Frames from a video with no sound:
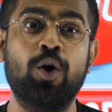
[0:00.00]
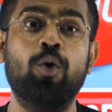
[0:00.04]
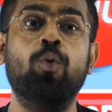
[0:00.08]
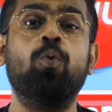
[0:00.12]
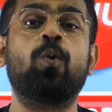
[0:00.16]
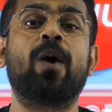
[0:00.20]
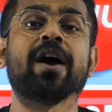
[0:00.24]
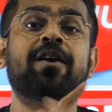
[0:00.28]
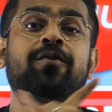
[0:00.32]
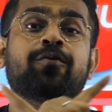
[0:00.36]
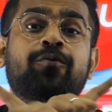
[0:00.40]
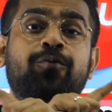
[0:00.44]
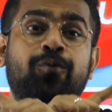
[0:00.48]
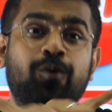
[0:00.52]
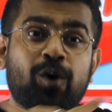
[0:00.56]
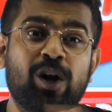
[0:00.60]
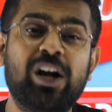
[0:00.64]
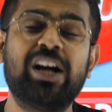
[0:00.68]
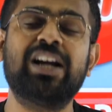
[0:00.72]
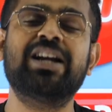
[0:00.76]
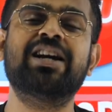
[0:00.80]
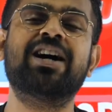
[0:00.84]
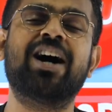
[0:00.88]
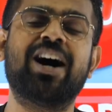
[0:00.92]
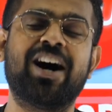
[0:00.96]
1 full
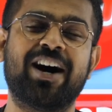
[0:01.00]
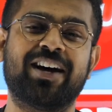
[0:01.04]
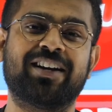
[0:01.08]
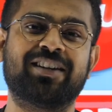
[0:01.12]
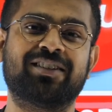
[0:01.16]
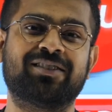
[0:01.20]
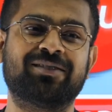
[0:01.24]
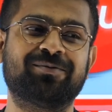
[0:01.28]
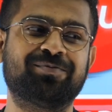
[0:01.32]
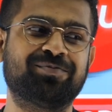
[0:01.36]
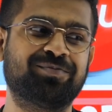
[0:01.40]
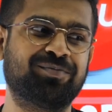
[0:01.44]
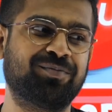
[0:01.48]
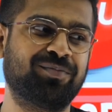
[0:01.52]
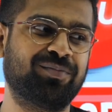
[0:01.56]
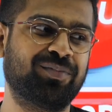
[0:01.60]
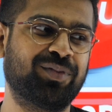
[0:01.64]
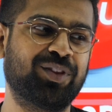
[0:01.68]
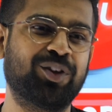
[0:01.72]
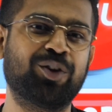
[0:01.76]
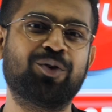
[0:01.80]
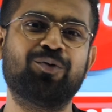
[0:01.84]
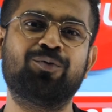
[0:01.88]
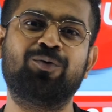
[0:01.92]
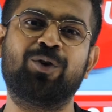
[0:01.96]
year
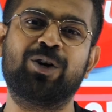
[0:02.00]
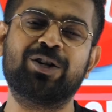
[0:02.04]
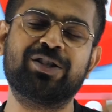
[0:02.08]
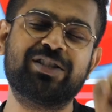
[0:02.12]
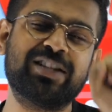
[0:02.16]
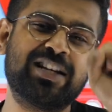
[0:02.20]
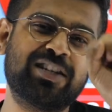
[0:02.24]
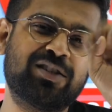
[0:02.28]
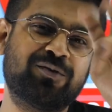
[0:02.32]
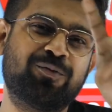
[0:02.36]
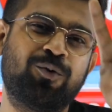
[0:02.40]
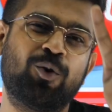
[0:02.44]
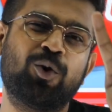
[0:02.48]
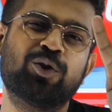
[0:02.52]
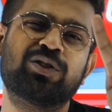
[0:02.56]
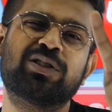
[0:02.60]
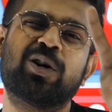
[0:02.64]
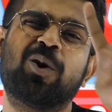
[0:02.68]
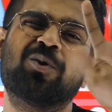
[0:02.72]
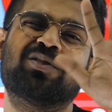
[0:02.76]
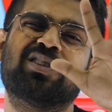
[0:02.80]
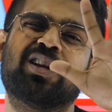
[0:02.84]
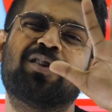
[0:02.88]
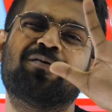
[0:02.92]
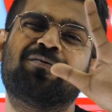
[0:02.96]
for just
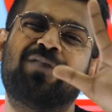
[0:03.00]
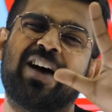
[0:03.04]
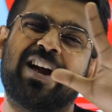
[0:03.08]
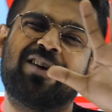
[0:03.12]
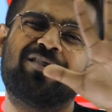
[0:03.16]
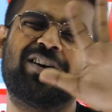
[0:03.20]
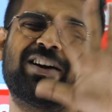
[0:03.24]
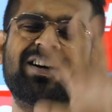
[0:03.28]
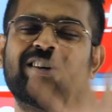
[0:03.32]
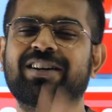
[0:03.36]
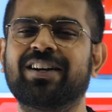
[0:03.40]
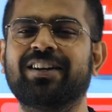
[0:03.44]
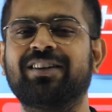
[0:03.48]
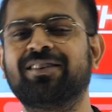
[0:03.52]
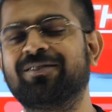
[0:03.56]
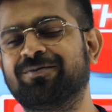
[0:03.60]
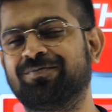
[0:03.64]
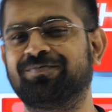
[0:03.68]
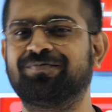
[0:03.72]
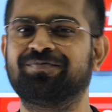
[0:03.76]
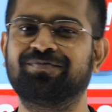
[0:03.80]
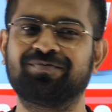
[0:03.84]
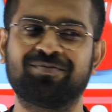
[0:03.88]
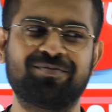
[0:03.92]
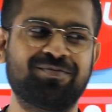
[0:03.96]
4,500.
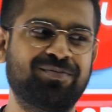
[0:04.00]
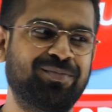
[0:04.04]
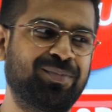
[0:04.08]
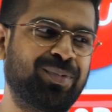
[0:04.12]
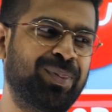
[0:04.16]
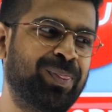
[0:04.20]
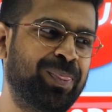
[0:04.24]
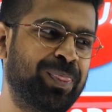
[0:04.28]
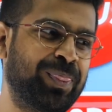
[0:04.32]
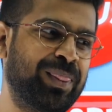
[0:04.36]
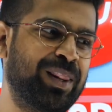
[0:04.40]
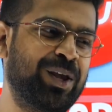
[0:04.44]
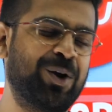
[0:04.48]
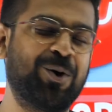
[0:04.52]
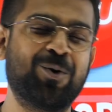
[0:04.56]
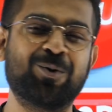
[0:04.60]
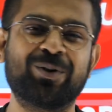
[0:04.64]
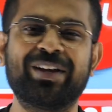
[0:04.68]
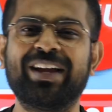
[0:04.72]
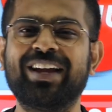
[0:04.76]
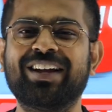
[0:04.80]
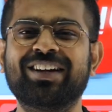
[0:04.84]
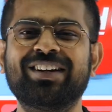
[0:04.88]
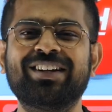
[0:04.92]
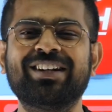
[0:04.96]

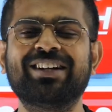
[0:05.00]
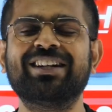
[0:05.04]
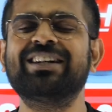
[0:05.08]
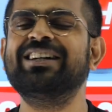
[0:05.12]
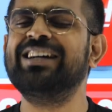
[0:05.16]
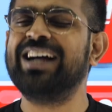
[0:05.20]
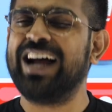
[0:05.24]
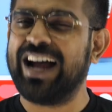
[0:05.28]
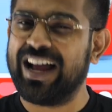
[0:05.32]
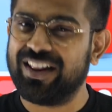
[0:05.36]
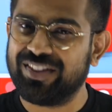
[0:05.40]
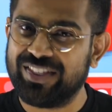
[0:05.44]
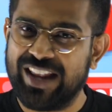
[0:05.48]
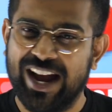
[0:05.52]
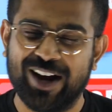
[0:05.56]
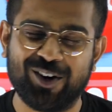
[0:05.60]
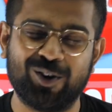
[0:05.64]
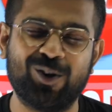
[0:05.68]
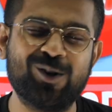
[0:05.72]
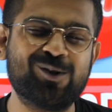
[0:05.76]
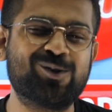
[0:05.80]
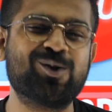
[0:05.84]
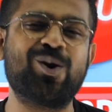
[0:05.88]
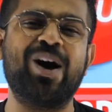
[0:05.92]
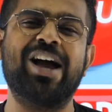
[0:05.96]
Okay. And that
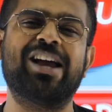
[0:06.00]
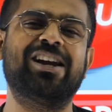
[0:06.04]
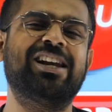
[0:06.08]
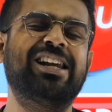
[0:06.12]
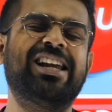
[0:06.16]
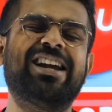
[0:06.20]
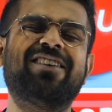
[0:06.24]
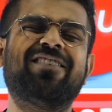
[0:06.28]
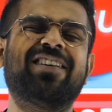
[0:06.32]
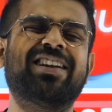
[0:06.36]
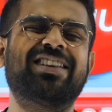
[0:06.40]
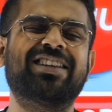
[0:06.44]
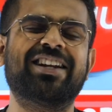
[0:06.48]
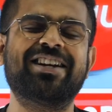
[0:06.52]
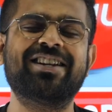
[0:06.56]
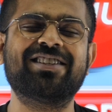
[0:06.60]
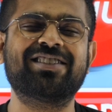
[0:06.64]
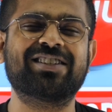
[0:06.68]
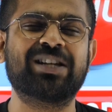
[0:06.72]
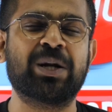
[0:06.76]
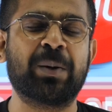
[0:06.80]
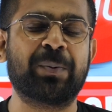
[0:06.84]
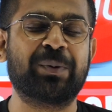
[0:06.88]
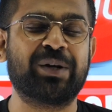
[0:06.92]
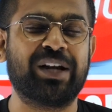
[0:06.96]
also I'll leave it in the
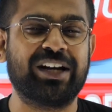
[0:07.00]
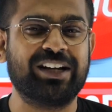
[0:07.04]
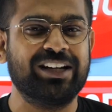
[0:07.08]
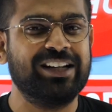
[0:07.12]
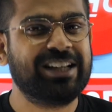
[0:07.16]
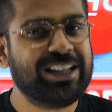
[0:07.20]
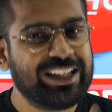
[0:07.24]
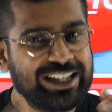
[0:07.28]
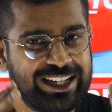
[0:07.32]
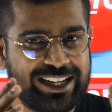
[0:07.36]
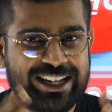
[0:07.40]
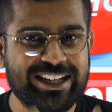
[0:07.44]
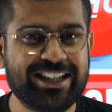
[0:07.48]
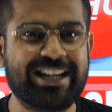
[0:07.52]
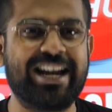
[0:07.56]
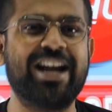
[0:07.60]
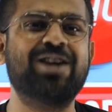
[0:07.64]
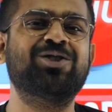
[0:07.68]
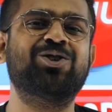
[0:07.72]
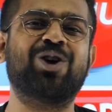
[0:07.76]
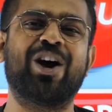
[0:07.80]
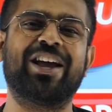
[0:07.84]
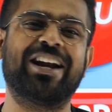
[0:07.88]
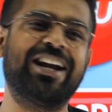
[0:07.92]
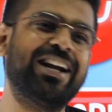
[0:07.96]
description in
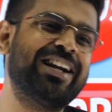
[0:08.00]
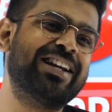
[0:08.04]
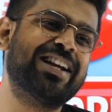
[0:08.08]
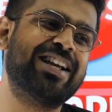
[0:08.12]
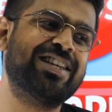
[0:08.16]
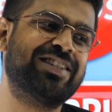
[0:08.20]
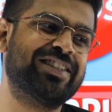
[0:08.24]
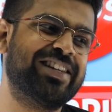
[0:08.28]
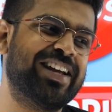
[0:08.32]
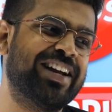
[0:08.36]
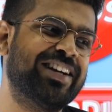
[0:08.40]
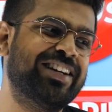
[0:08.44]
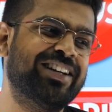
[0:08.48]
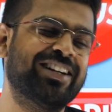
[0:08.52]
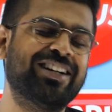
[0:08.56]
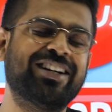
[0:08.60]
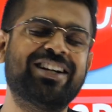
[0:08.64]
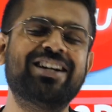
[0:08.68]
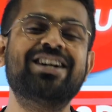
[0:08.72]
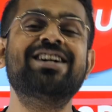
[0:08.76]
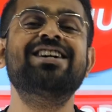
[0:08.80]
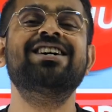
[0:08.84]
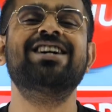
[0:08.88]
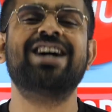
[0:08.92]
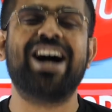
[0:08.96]
case you are interested.
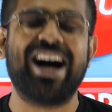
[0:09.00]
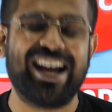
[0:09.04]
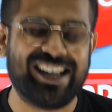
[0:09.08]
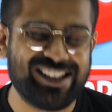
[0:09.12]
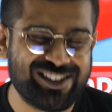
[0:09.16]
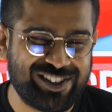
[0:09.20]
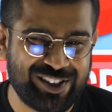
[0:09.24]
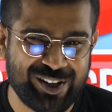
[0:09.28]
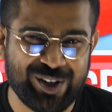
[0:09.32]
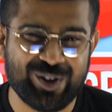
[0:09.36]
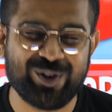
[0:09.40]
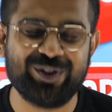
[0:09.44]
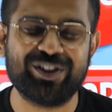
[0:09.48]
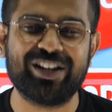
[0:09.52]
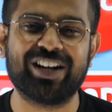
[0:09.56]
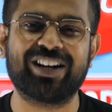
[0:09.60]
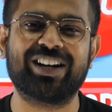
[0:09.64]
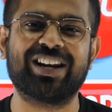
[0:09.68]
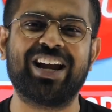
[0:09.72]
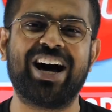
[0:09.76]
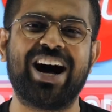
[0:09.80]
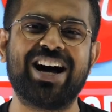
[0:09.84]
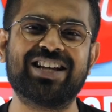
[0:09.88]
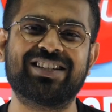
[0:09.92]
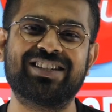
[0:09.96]
I'll see you in the
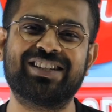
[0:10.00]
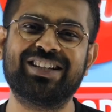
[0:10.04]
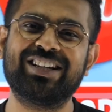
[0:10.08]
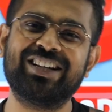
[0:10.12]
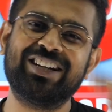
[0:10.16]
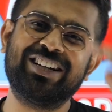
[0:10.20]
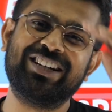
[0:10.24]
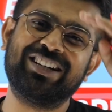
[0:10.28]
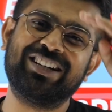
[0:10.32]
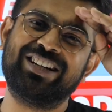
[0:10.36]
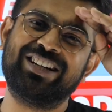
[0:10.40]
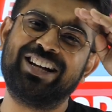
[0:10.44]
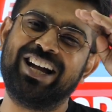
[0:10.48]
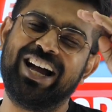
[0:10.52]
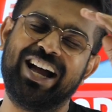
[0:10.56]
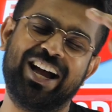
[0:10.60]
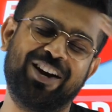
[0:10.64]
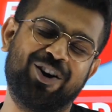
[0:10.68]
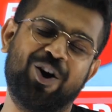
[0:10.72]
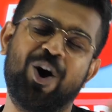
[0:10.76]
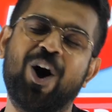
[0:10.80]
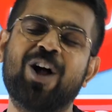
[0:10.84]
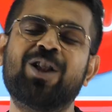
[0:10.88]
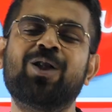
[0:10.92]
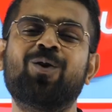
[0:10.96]
class,
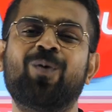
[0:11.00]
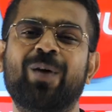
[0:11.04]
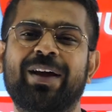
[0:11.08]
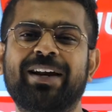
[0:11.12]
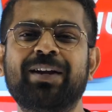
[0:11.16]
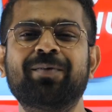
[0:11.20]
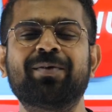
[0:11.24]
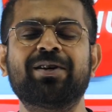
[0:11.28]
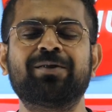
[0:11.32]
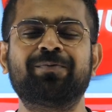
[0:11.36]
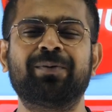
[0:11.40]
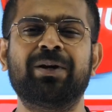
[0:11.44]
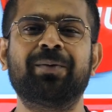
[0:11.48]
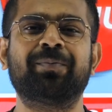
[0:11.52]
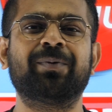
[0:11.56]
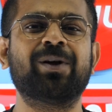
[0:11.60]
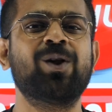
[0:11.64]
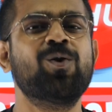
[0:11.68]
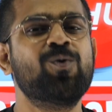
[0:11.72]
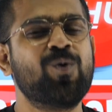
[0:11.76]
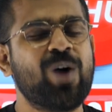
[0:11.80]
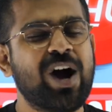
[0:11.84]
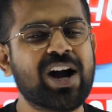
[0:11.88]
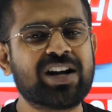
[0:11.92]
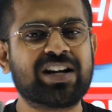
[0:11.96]
and all the very best
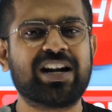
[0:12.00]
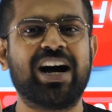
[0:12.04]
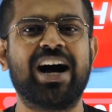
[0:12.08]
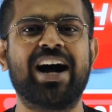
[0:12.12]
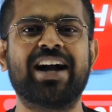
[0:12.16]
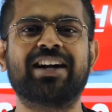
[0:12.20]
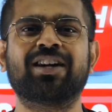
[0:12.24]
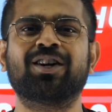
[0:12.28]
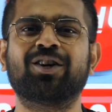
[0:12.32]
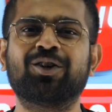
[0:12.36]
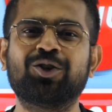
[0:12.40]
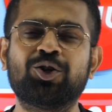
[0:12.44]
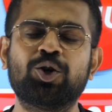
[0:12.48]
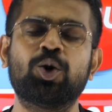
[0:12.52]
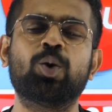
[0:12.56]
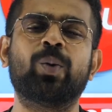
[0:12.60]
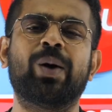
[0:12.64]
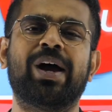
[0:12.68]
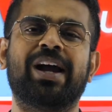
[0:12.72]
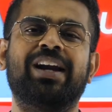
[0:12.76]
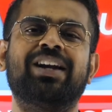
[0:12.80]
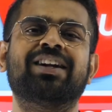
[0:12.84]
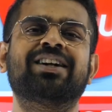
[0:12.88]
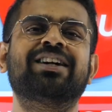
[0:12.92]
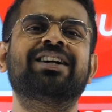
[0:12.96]
people, work hard, do
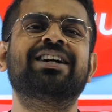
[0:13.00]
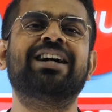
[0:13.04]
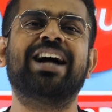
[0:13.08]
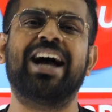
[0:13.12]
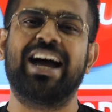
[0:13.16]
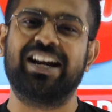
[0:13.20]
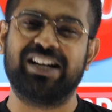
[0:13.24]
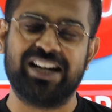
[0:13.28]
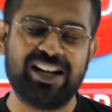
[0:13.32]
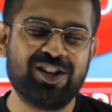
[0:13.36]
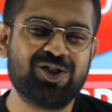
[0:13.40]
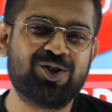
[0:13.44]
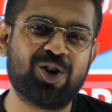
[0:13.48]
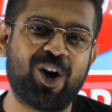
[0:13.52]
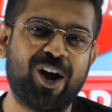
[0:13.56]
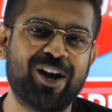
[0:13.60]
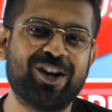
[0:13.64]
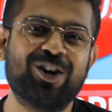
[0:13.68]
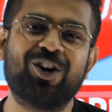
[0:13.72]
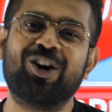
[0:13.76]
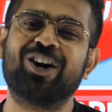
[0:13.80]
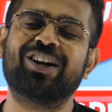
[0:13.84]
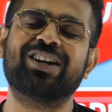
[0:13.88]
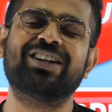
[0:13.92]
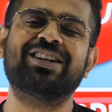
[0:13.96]
well and enjoy
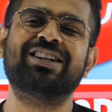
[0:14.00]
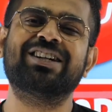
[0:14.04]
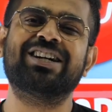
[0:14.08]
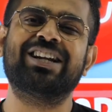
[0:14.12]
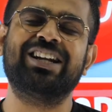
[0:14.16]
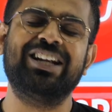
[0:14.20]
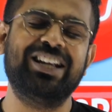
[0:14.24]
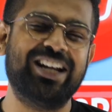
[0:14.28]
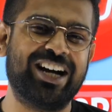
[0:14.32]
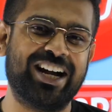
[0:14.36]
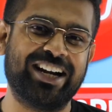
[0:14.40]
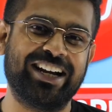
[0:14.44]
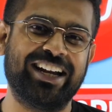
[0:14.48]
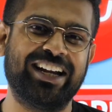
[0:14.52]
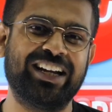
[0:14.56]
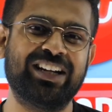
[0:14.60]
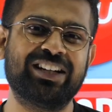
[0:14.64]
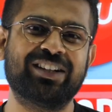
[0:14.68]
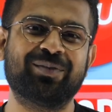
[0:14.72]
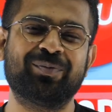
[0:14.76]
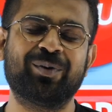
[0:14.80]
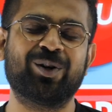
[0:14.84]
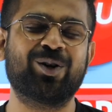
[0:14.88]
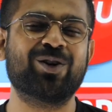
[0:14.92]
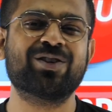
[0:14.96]
your learning,
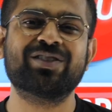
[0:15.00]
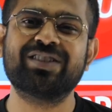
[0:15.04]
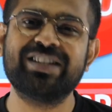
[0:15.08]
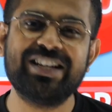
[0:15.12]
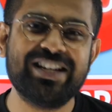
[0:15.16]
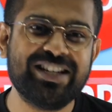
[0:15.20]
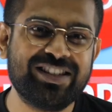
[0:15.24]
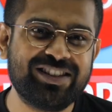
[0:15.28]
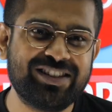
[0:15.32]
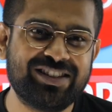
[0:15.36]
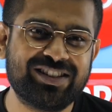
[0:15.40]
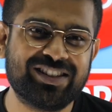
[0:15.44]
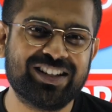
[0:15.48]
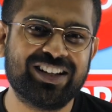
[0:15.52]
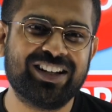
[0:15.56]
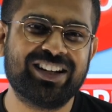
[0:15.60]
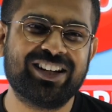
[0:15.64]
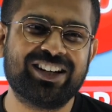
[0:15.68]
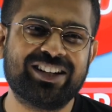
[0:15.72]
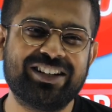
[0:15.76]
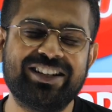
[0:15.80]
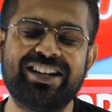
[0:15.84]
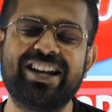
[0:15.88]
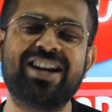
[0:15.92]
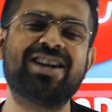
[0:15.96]
because these
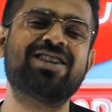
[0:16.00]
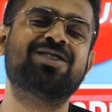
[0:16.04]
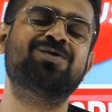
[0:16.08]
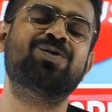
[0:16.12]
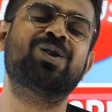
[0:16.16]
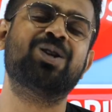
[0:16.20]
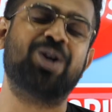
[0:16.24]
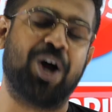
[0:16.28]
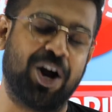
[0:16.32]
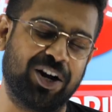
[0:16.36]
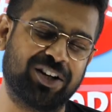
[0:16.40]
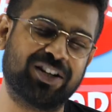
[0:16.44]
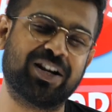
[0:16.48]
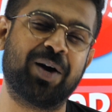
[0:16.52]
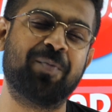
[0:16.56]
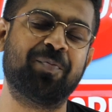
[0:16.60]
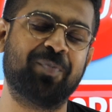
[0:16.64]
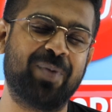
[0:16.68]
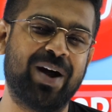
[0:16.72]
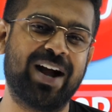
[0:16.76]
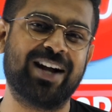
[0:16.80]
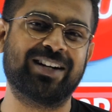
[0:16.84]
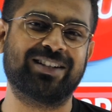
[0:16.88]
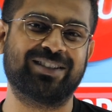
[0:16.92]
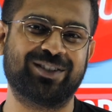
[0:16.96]
days will not come
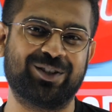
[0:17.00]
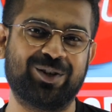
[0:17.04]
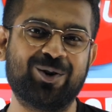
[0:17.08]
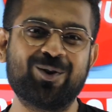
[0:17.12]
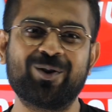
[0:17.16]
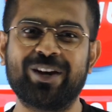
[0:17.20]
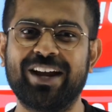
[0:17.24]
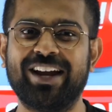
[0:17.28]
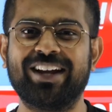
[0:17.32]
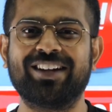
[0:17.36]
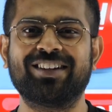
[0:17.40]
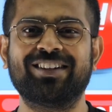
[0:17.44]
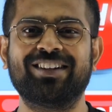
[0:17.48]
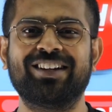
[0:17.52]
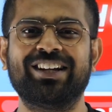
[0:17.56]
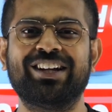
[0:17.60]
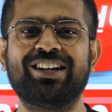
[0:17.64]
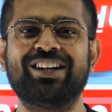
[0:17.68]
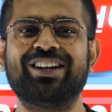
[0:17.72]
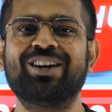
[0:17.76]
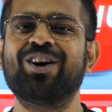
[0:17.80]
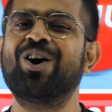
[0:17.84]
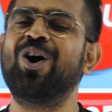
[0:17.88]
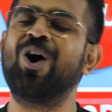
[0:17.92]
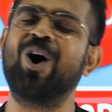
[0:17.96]
back. Okay.
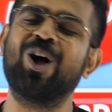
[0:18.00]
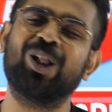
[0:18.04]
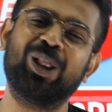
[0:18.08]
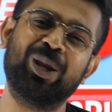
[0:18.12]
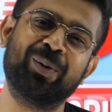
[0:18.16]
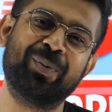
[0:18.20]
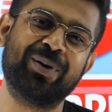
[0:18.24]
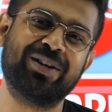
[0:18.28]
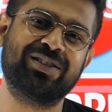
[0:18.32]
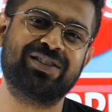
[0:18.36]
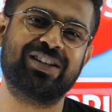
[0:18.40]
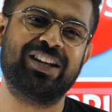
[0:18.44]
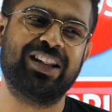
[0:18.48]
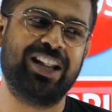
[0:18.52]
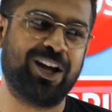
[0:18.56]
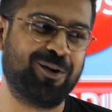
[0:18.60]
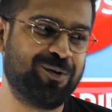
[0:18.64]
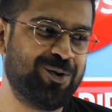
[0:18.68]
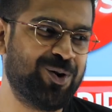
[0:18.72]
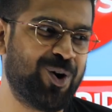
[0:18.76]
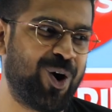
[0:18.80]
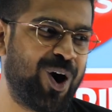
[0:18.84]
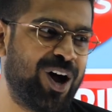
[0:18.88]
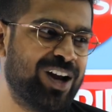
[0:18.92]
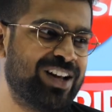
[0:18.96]
All the best. Love
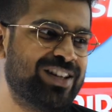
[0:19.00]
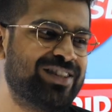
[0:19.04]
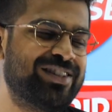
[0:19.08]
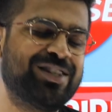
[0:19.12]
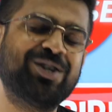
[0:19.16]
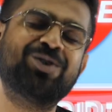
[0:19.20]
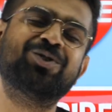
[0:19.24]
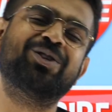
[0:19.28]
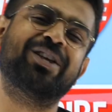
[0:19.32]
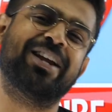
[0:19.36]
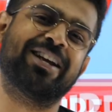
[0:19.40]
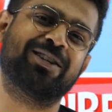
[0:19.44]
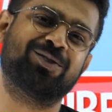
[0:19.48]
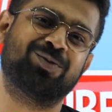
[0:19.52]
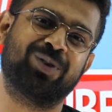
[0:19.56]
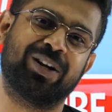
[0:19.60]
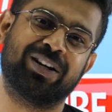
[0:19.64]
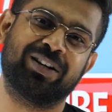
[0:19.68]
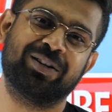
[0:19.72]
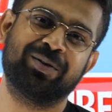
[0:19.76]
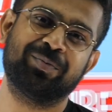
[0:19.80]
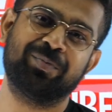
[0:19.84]
you all. See you in the next one.